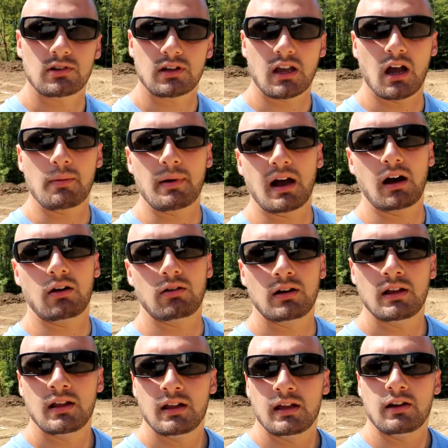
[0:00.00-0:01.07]
to come out,
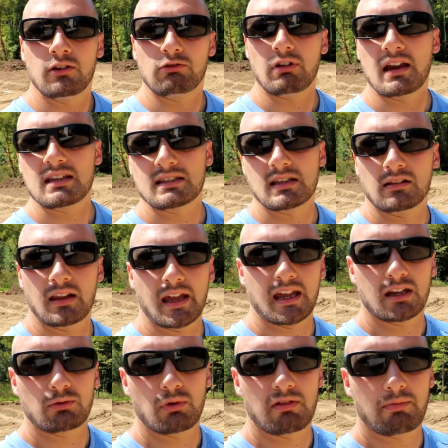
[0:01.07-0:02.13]
raise the
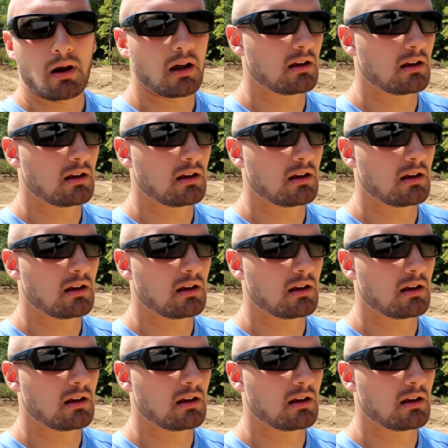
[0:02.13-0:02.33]
land. We've probably